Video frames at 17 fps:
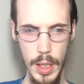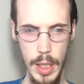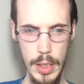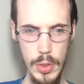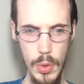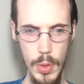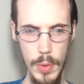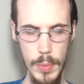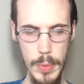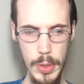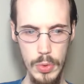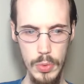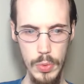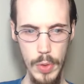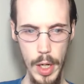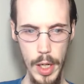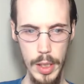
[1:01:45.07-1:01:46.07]
it's already been
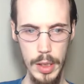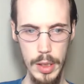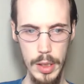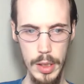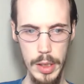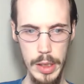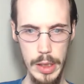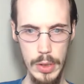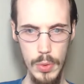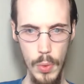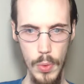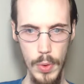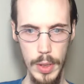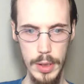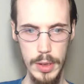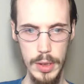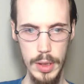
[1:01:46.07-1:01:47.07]
dragged into these
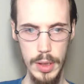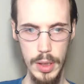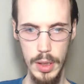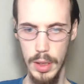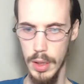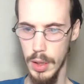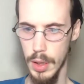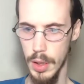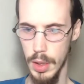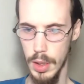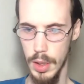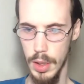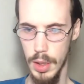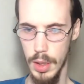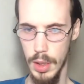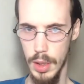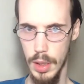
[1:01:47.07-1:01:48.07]
stories.
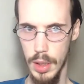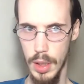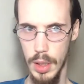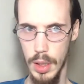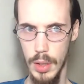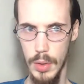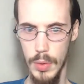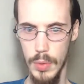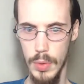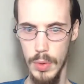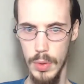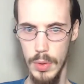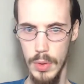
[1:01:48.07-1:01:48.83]
Oh.